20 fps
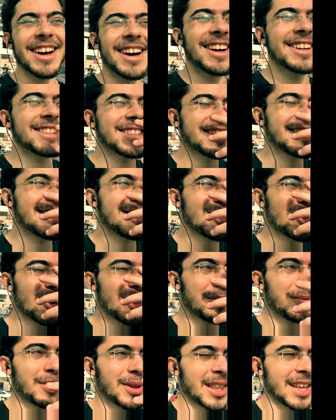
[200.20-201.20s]
I just enjoy
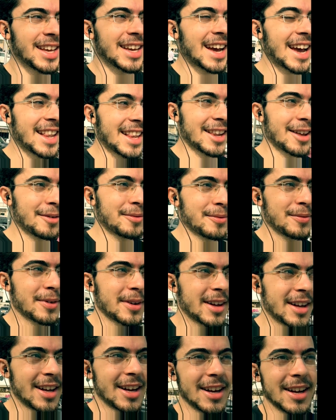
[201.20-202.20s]
everything I love
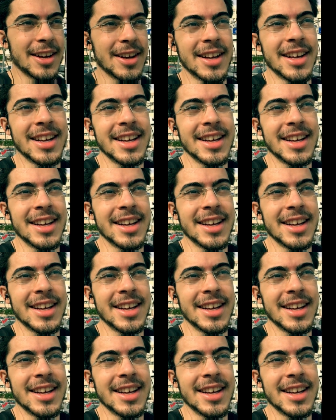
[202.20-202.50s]
uh,